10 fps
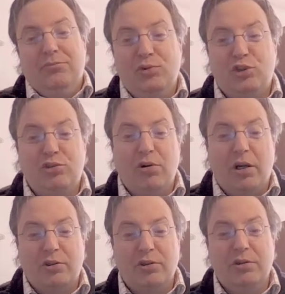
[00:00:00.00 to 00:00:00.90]

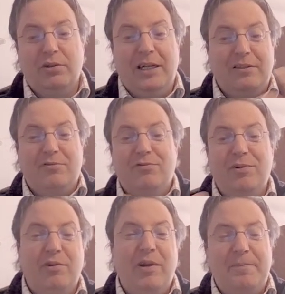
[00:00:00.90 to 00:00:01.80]
structure that
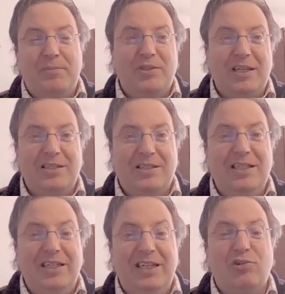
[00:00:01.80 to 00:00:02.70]
represents
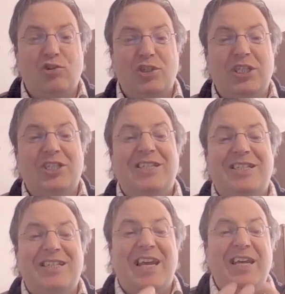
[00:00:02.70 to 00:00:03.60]
the interesting
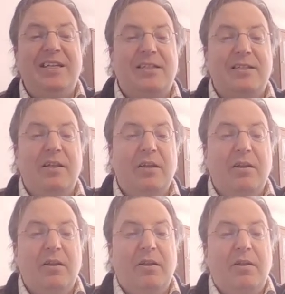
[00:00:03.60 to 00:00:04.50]
state
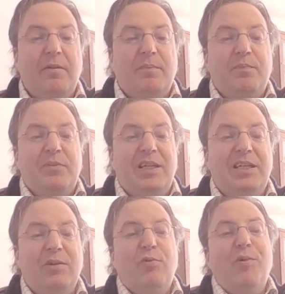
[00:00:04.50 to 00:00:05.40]
in
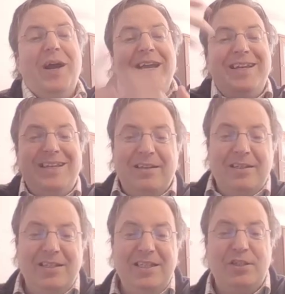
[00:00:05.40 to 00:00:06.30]
a way that
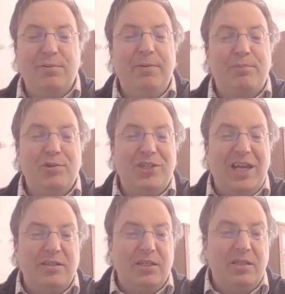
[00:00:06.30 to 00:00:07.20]
it needs to be
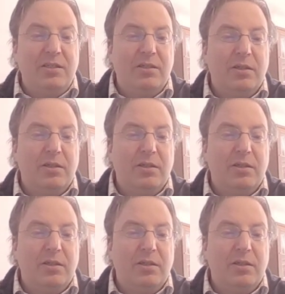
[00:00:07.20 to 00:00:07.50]
presented,